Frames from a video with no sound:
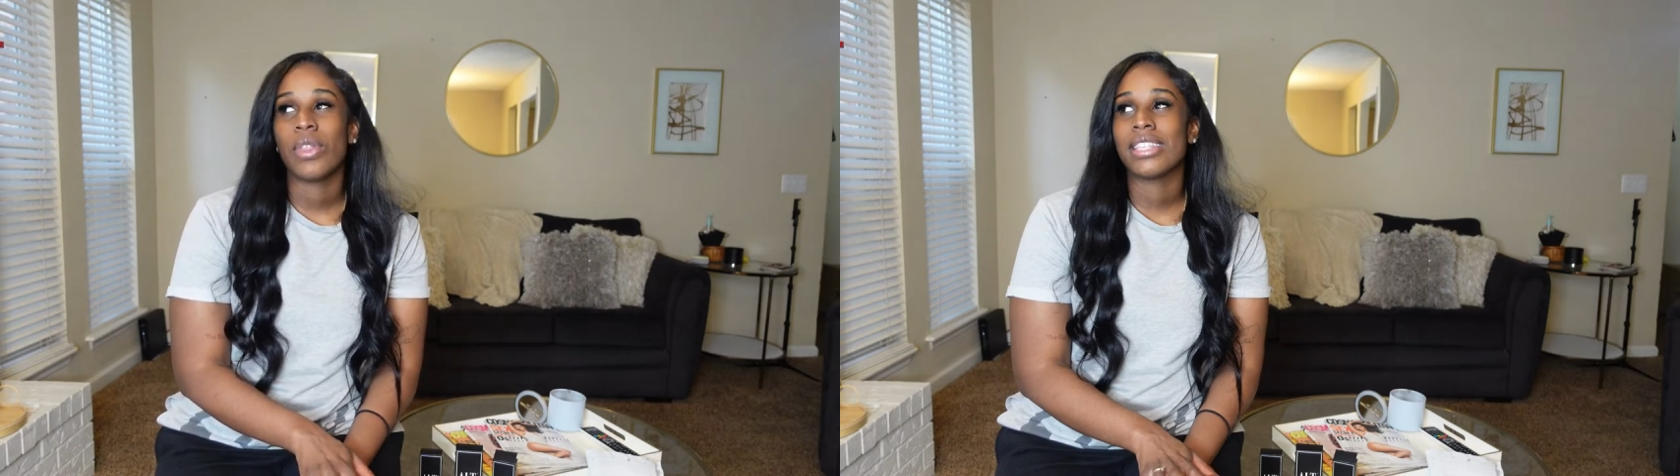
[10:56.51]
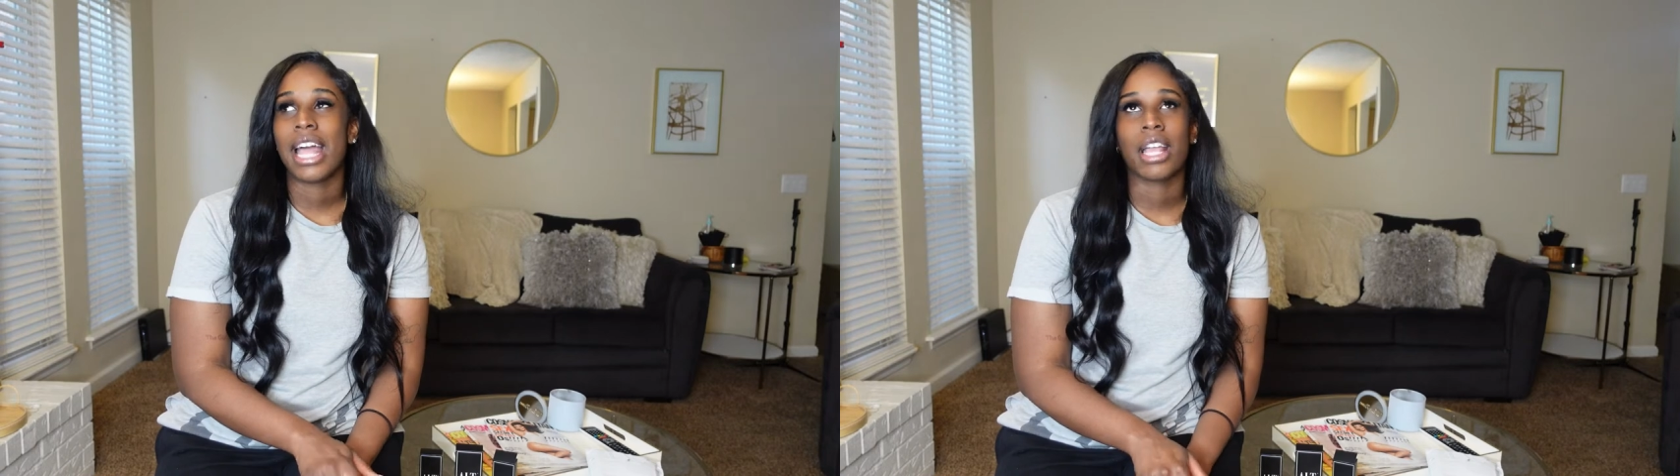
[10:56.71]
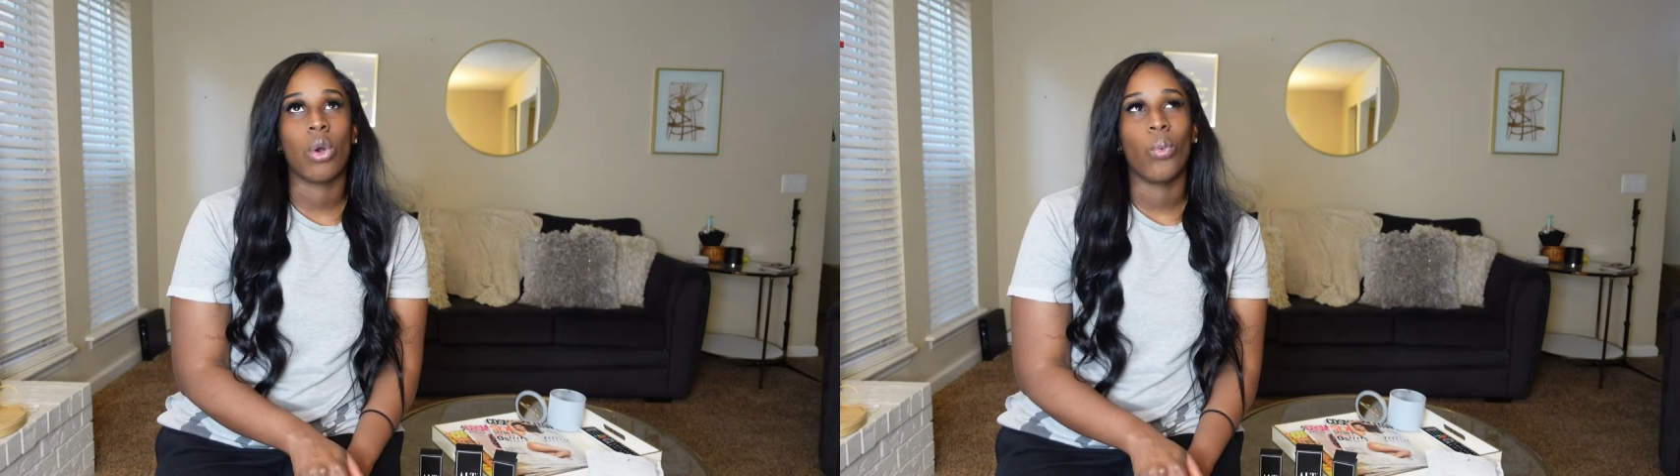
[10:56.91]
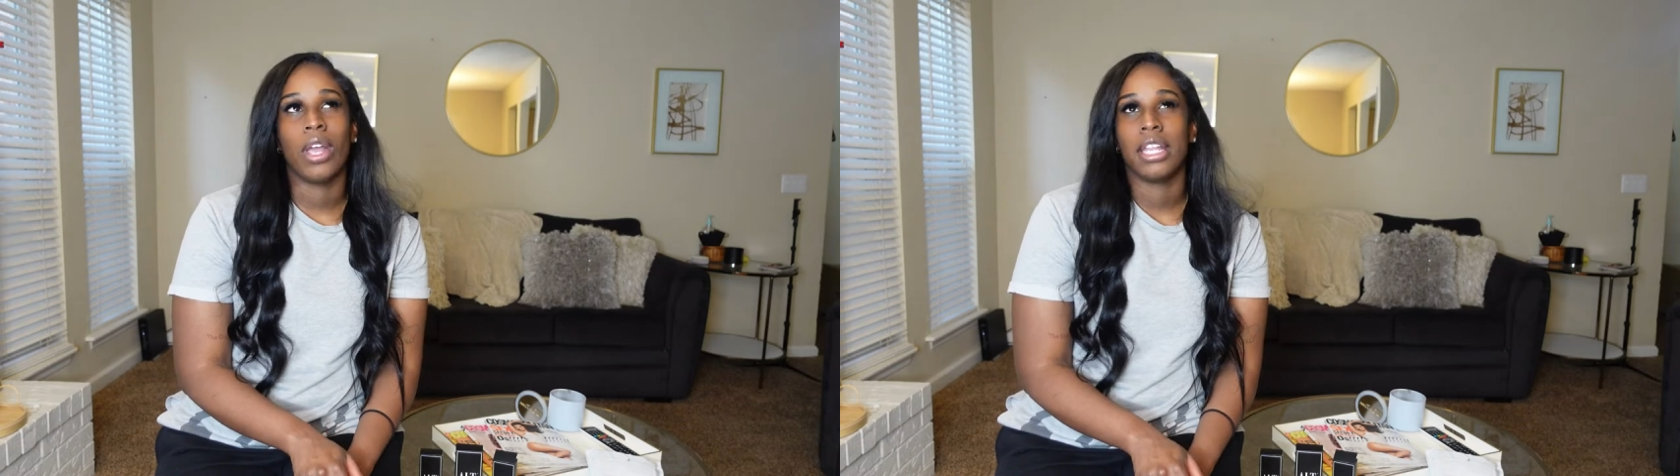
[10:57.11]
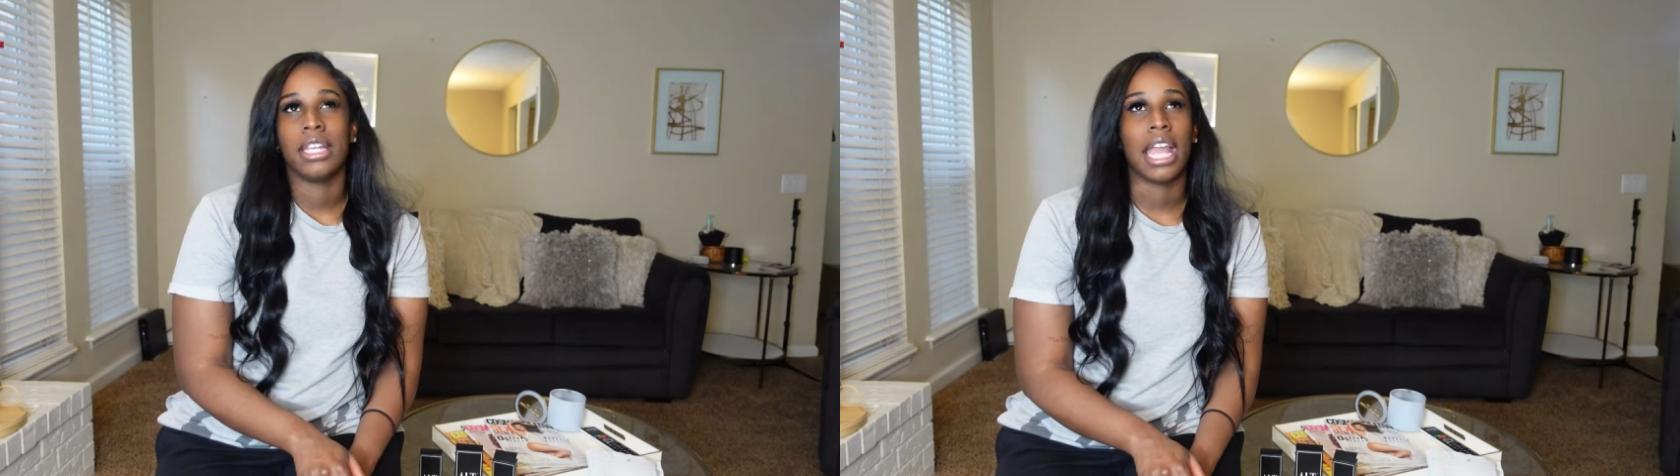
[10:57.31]
that's like a
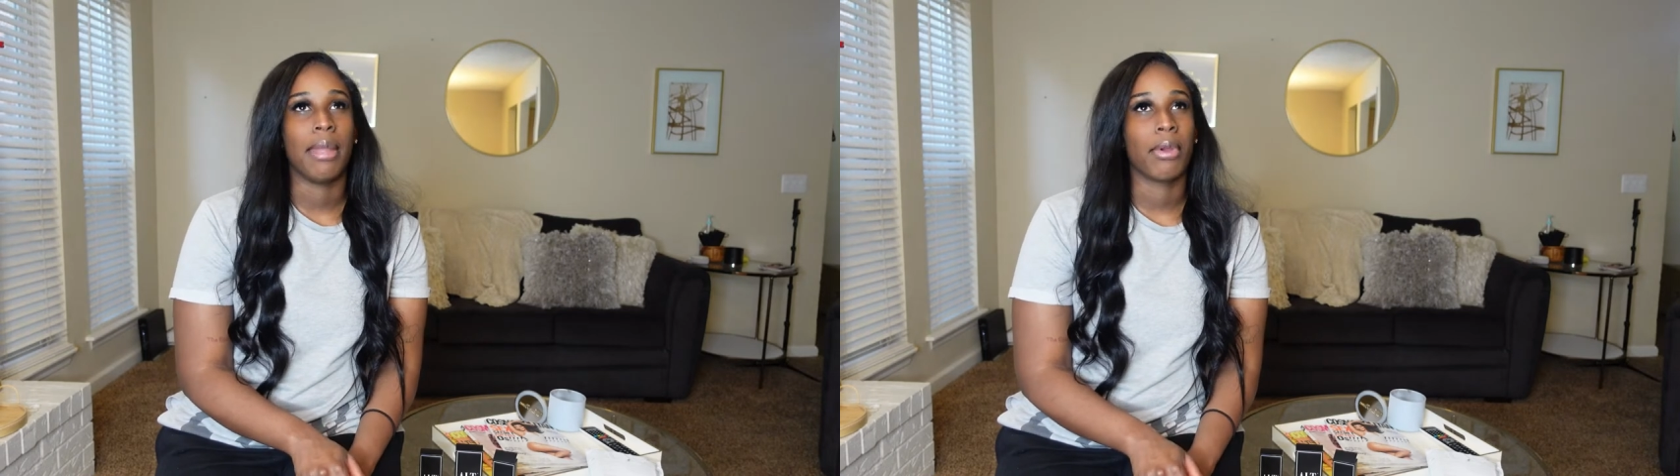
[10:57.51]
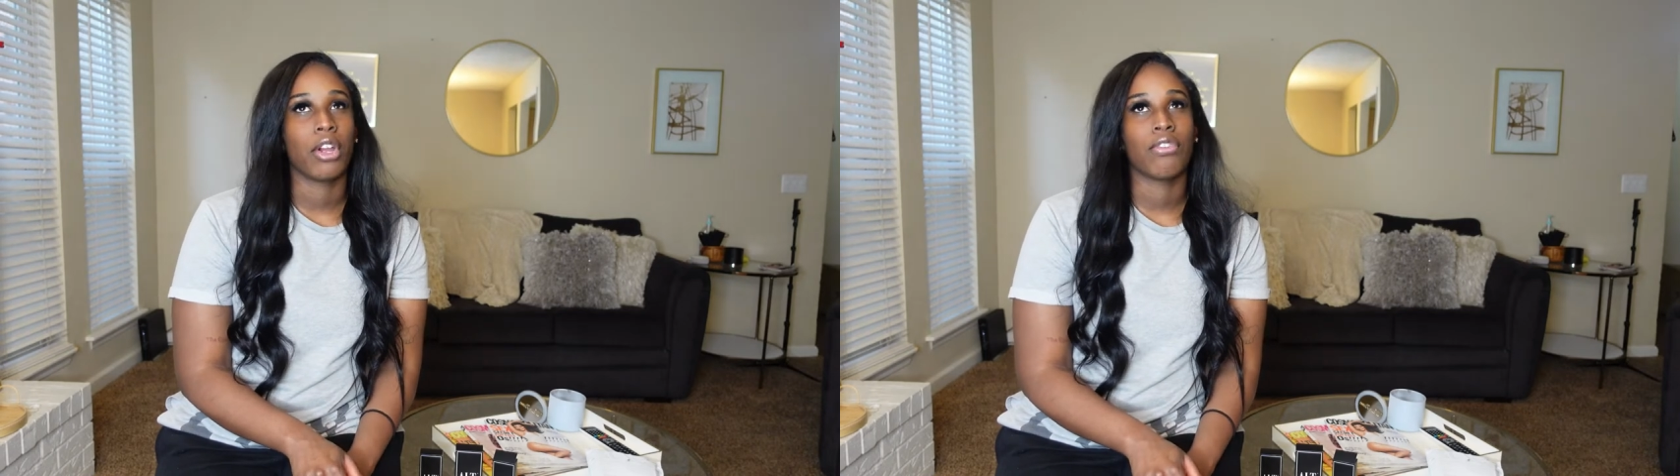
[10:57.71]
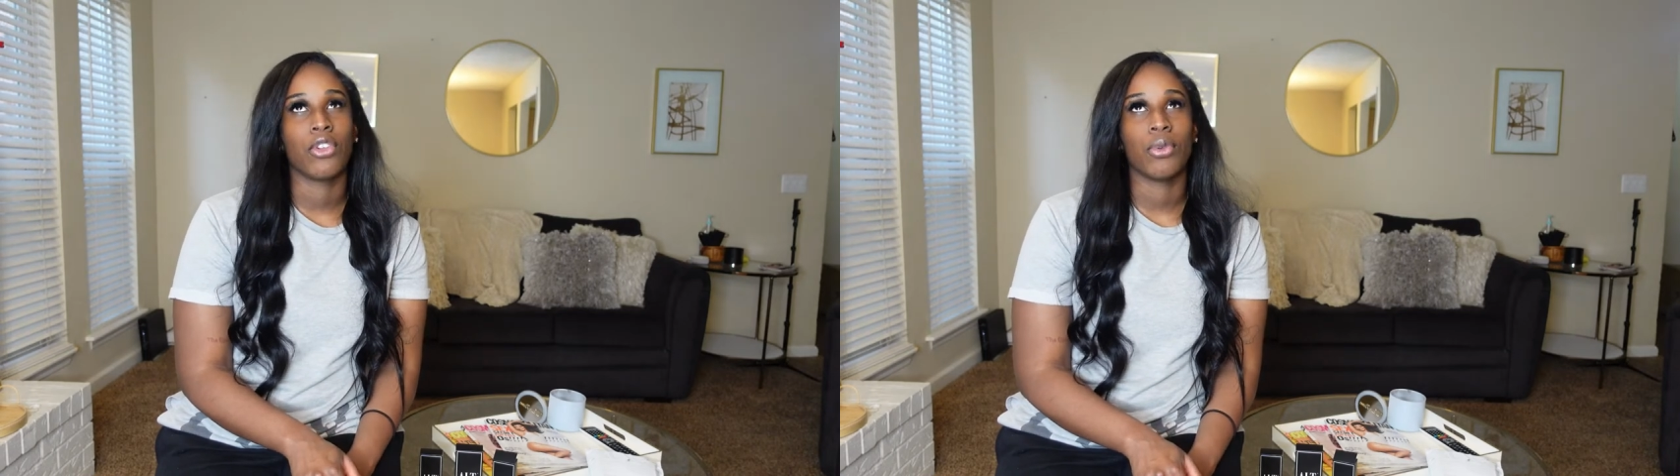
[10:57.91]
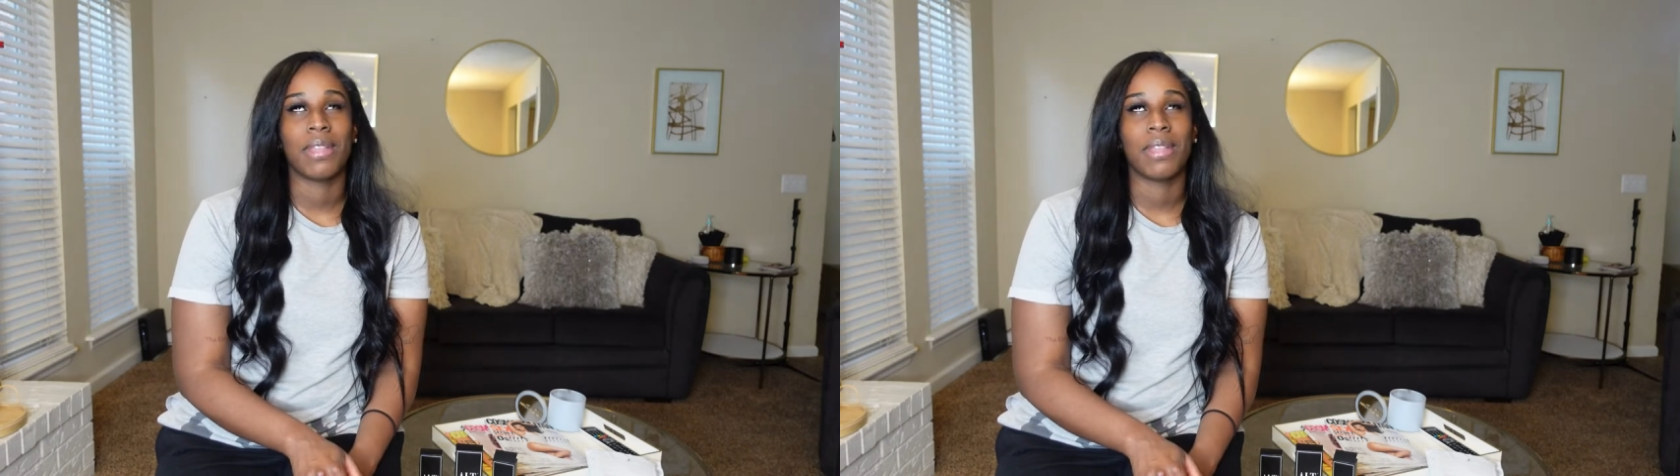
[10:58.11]
wedding day perfume.